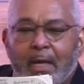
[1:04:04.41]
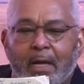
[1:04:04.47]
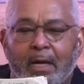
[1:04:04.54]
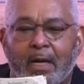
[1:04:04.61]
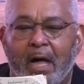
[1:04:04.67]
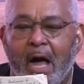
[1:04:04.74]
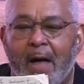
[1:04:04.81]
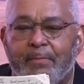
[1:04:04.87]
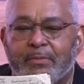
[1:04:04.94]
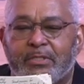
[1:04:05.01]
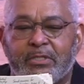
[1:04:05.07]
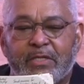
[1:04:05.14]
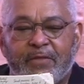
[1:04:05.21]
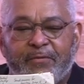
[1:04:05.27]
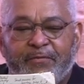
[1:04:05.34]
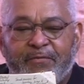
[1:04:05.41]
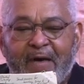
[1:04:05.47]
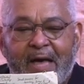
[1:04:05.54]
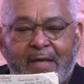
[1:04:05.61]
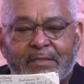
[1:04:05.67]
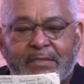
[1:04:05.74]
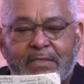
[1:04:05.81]
Come to the
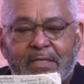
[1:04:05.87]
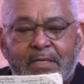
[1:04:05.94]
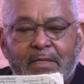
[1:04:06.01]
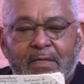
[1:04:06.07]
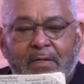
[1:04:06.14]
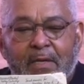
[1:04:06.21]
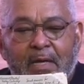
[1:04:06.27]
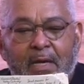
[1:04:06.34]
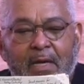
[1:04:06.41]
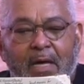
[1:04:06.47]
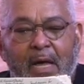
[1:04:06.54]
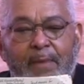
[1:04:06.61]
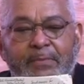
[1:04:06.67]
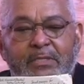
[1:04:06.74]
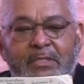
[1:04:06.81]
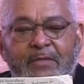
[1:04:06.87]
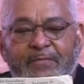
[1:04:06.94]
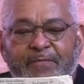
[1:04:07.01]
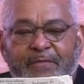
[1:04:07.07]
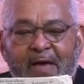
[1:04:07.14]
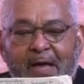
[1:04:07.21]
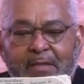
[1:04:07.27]
fountain, come to the
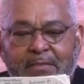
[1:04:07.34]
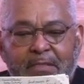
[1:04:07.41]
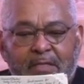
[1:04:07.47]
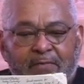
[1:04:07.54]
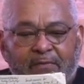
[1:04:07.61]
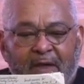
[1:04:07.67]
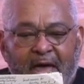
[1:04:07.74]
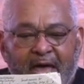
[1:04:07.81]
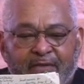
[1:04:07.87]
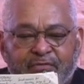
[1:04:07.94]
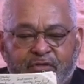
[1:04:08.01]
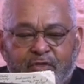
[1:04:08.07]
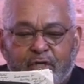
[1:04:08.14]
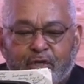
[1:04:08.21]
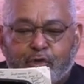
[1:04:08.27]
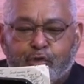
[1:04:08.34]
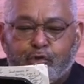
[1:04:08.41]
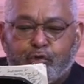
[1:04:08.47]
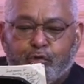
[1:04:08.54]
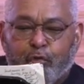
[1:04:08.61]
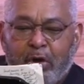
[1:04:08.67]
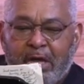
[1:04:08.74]
fountain of life. Just
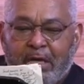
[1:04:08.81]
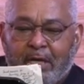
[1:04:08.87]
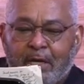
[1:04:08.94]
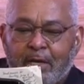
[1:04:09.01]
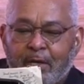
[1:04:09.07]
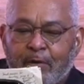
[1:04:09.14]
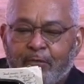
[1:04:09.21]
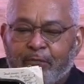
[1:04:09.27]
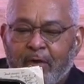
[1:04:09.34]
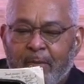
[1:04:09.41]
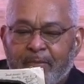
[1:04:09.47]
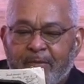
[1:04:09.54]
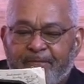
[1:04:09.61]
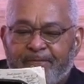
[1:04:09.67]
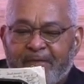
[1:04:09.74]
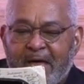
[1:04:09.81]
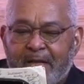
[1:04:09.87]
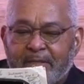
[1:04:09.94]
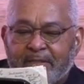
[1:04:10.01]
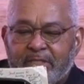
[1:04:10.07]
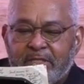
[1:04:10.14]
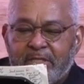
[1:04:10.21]
drink from the
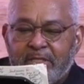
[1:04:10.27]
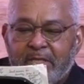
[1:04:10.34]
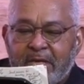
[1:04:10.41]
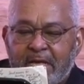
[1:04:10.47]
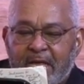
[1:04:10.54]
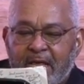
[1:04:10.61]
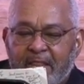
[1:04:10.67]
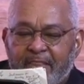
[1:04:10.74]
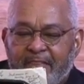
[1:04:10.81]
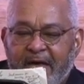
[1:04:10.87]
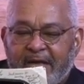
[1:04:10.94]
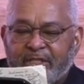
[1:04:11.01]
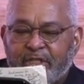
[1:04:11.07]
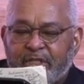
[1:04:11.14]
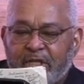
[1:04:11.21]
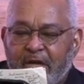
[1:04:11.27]
fountain that shall